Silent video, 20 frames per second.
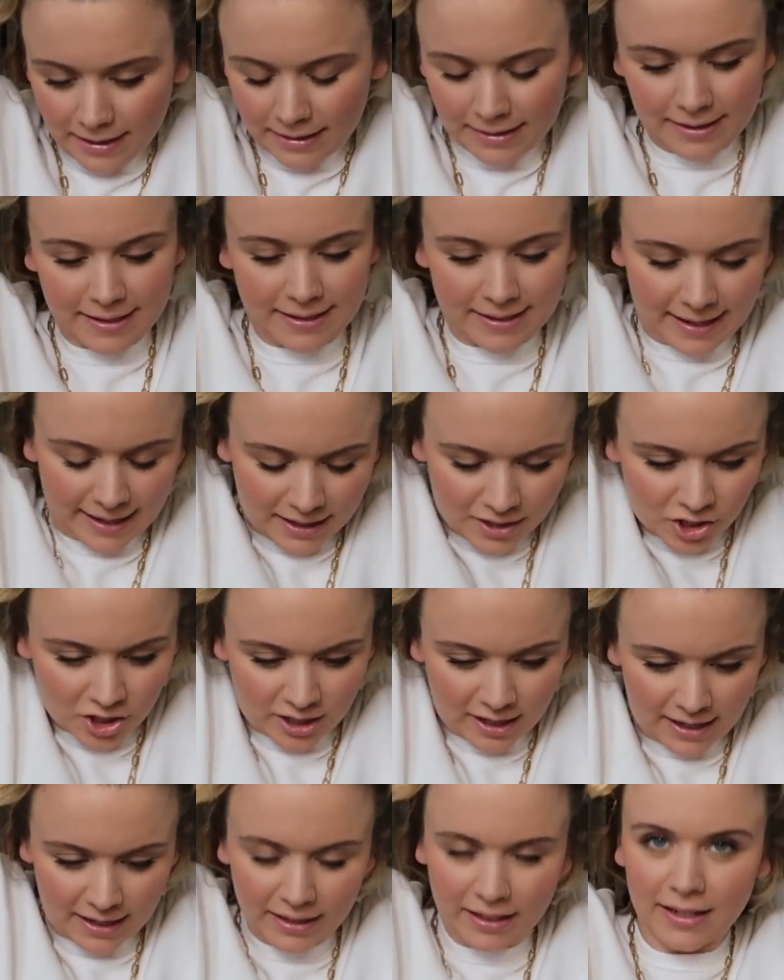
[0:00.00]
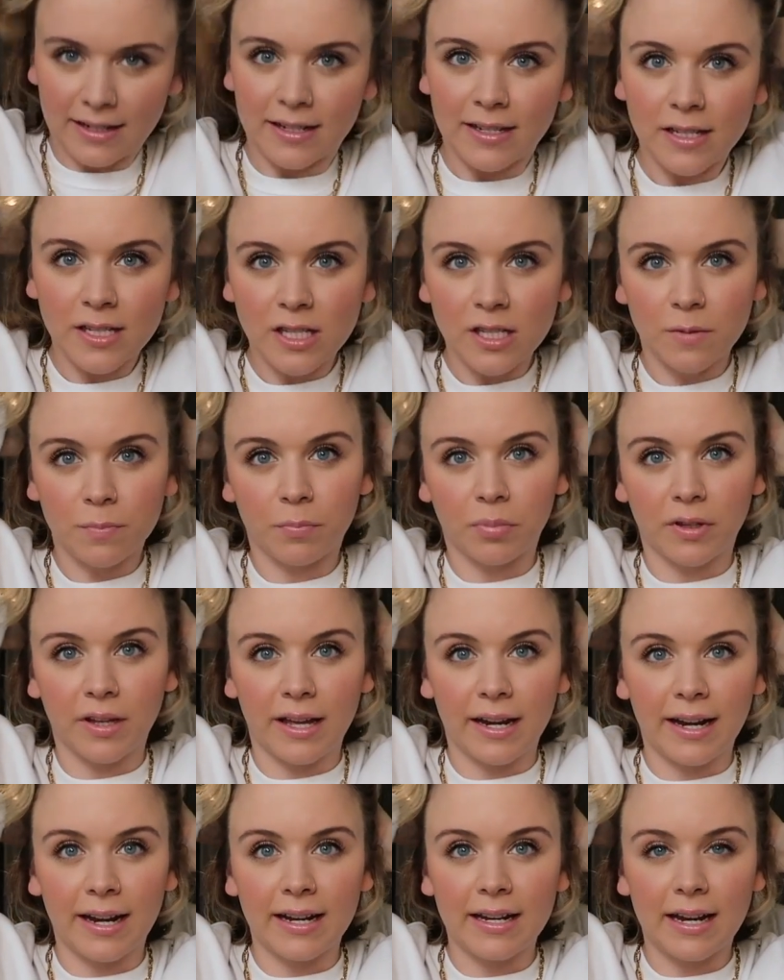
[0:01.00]
section,
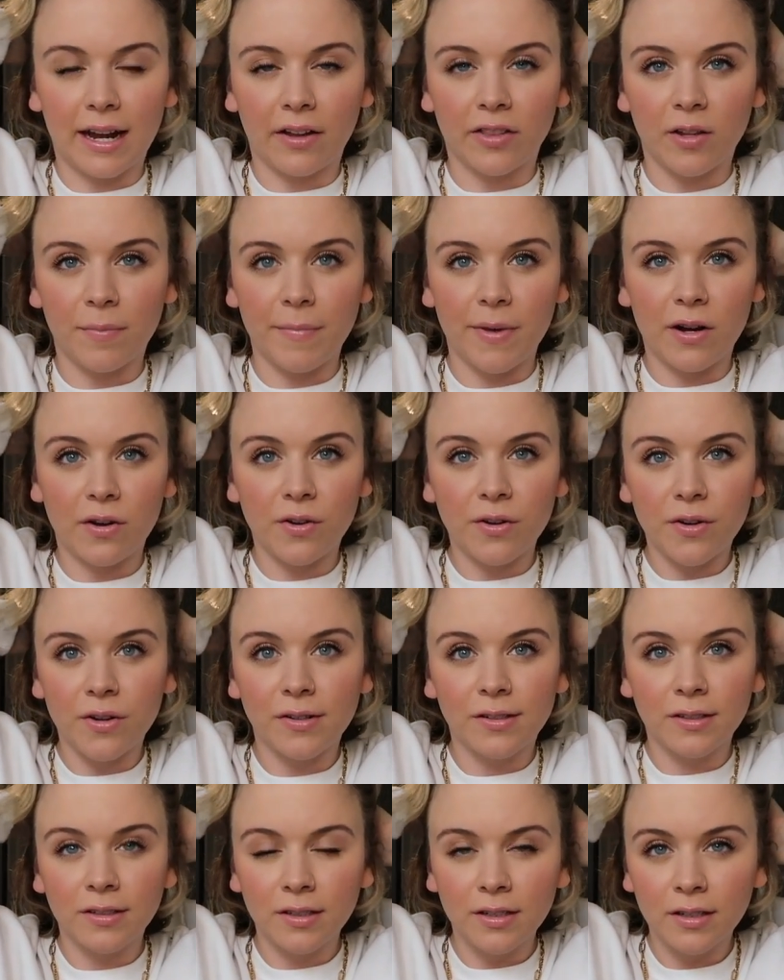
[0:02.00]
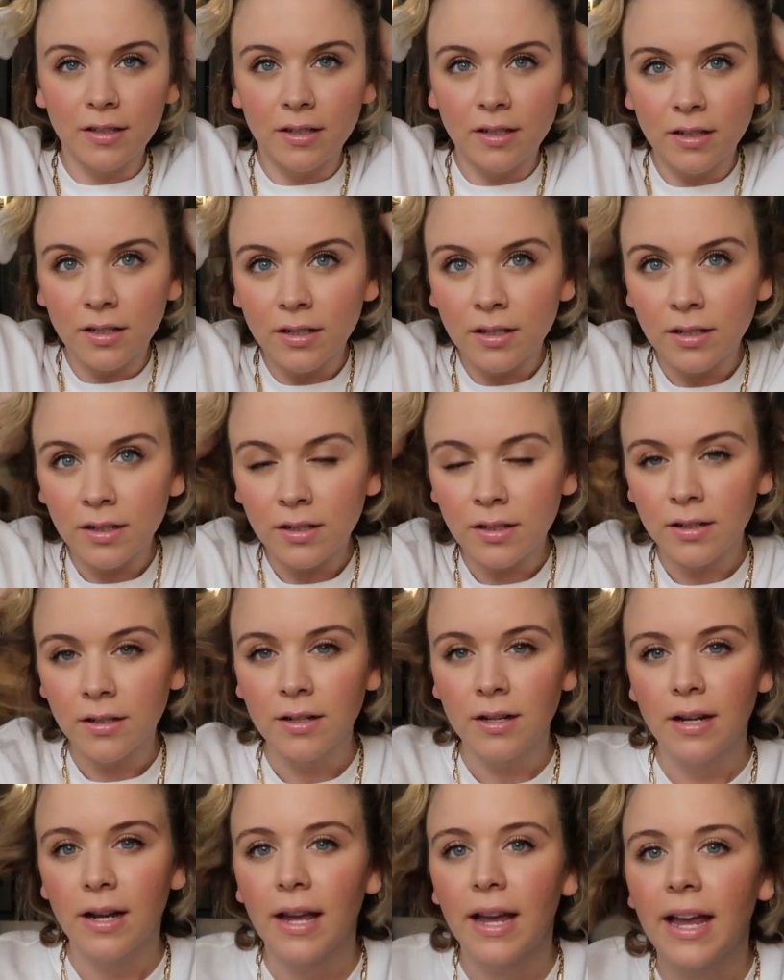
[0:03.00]
split it down the middle,
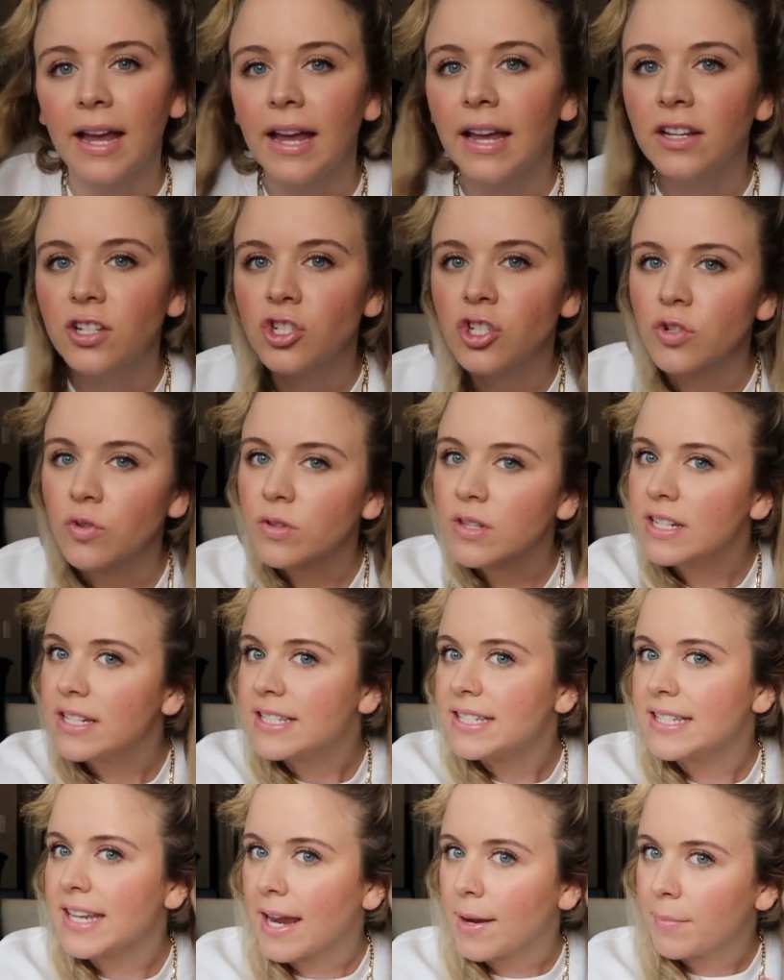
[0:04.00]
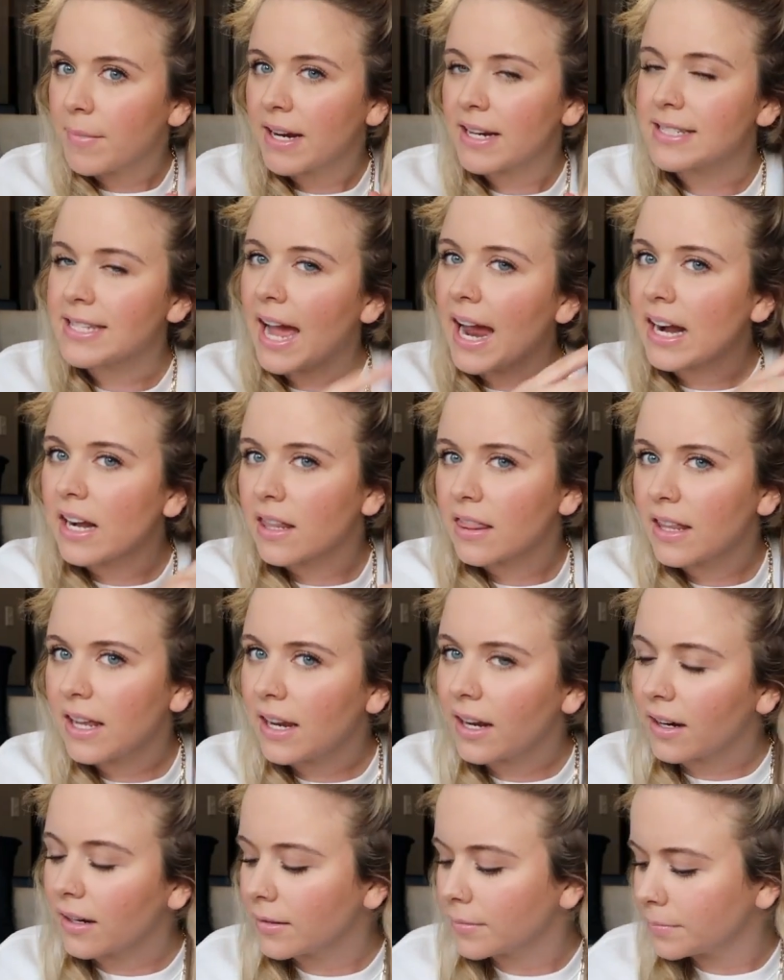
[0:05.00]
and do the same exact
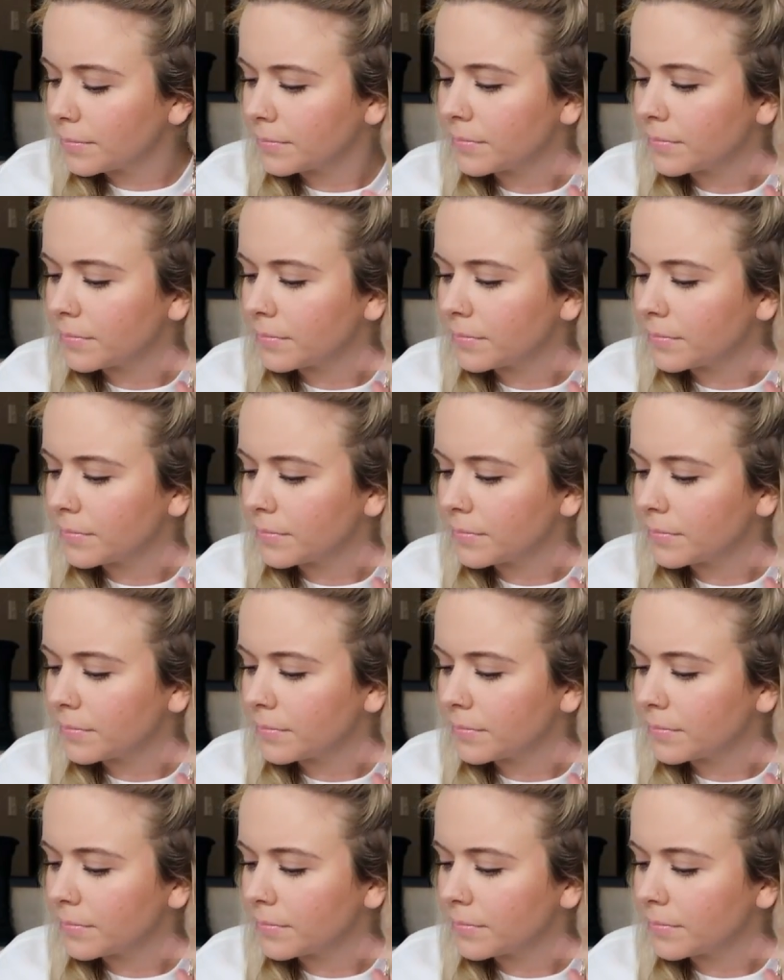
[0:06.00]
thing.